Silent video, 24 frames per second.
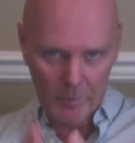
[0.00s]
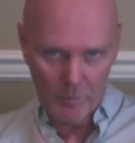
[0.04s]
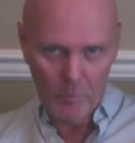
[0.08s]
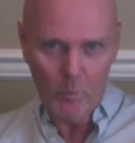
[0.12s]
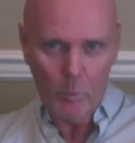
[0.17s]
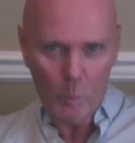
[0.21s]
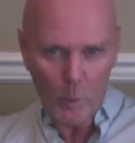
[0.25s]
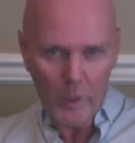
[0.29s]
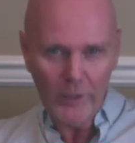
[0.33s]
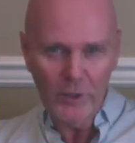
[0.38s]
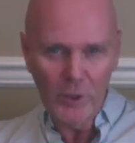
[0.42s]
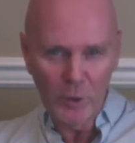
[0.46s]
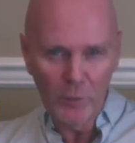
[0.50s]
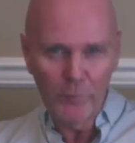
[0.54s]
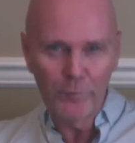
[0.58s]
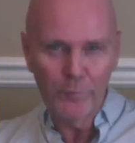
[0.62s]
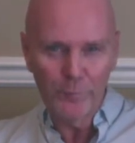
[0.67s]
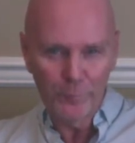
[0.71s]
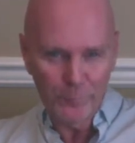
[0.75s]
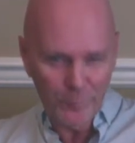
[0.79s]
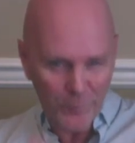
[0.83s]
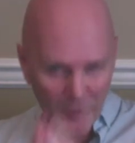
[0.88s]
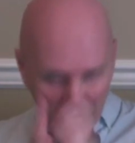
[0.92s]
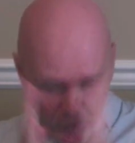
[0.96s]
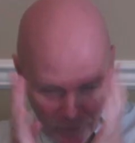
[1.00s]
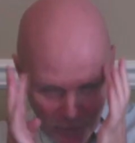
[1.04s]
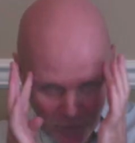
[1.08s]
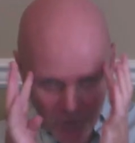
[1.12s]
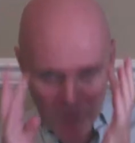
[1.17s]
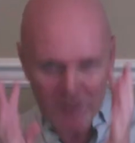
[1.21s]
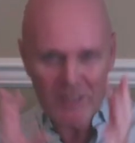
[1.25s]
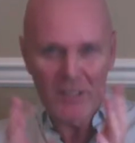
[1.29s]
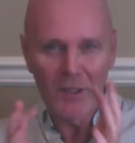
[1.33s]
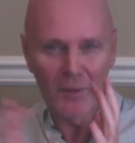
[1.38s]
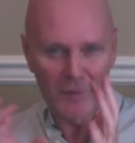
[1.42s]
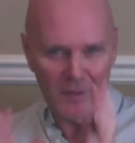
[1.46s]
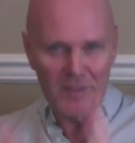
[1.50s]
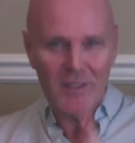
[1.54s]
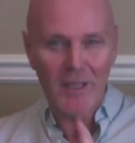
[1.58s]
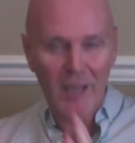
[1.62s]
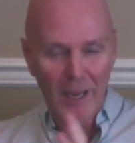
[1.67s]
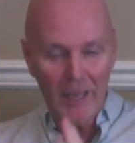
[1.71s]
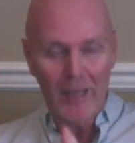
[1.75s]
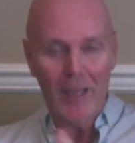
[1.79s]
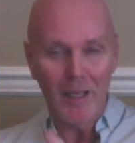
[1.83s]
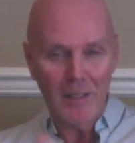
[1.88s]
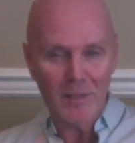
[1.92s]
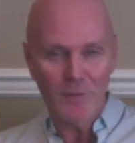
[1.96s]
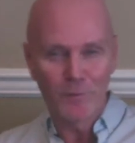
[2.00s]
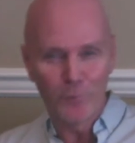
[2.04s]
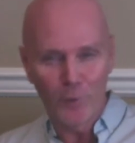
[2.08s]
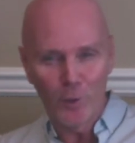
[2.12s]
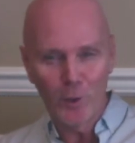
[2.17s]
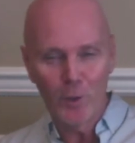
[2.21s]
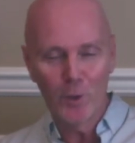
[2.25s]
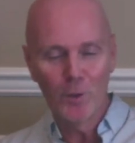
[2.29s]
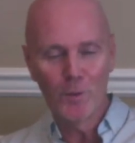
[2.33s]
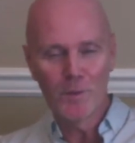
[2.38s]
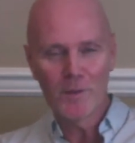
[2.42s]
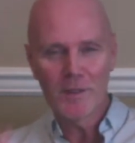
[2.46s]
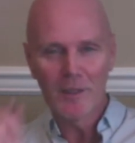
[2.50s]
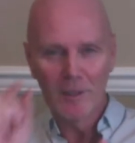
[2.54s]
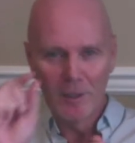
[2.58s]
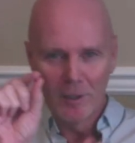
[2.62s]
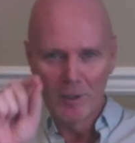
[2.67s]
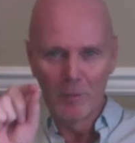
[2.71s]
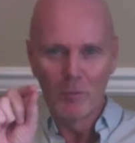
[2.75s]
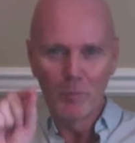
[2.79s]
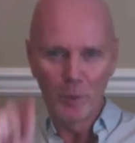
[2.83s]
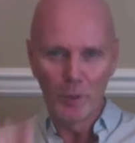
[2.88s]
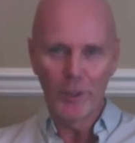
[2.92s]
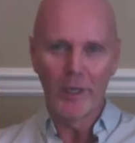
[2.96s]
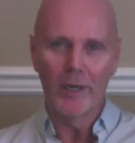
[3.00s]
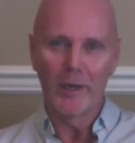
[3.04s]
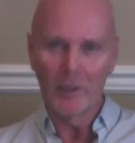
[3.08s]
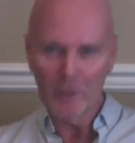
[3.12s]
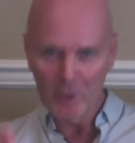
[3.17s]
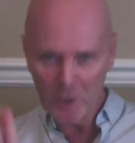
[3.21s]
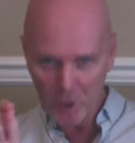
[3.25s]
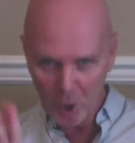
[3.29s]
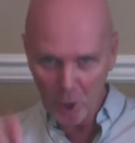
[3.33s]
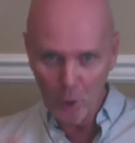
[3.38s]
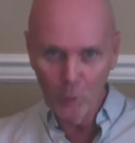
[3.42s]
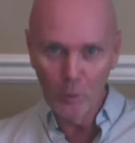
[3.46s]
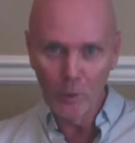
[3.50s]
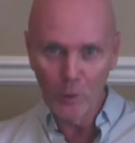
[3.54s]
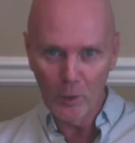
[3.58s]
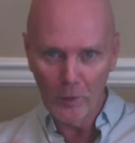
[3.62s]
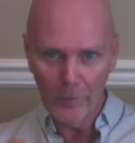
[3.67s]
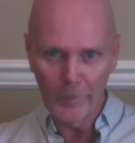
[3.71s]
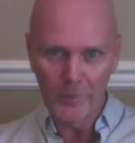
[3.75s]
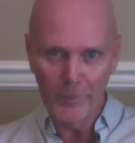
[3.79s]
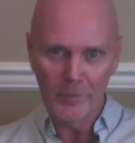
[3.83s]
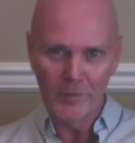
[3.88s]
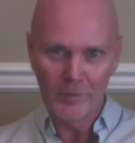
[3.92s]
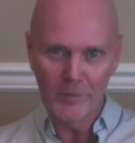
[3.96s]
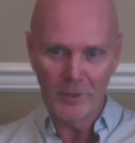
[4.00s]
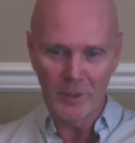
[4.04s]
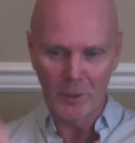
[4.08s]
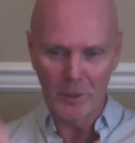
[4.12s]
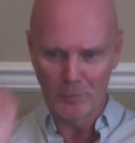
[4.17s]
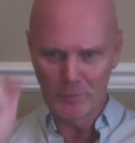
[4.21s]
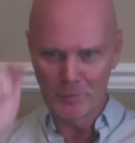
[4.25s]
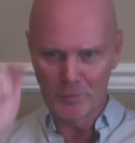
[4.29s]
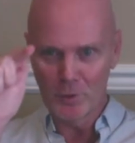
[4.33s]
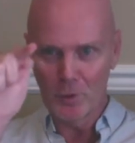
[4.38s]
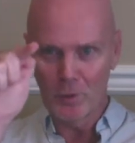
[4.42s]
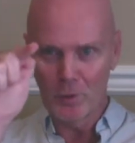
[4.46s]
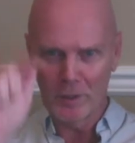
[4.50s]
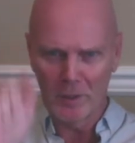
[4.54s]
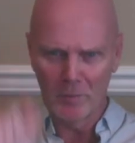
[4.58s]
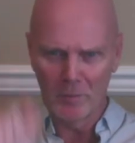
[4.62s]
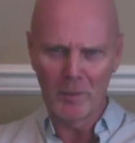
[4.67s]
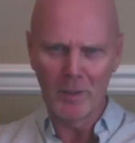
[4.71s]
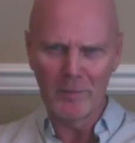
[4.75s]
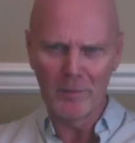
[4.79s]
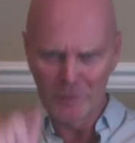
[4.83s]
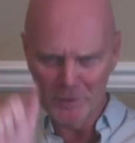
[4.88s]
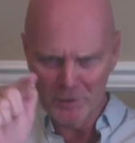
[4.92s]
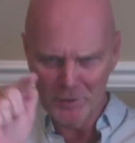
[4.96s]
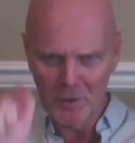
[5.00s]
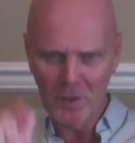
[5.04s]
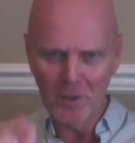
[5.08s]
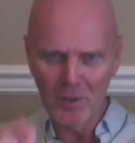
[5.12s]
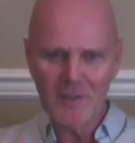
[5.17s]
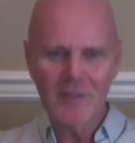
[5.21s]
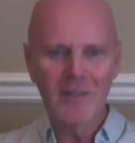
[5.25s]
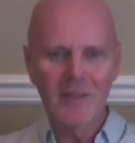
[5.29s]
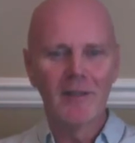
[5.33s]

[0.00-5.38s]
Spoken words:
When you feel yourself saying as follows, put in a colon, dot above a dot,